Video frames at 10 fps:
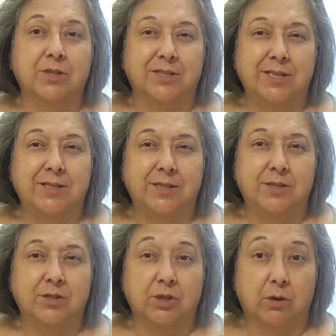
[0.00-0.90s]
and the
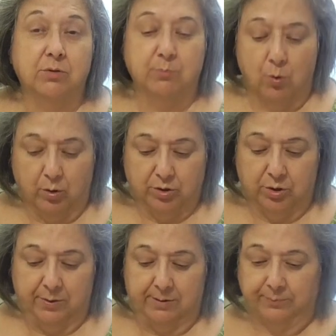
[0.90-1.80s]
seasonings, those more
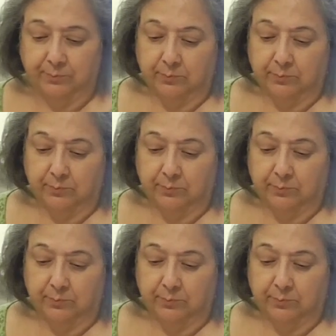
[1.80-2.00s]
to it.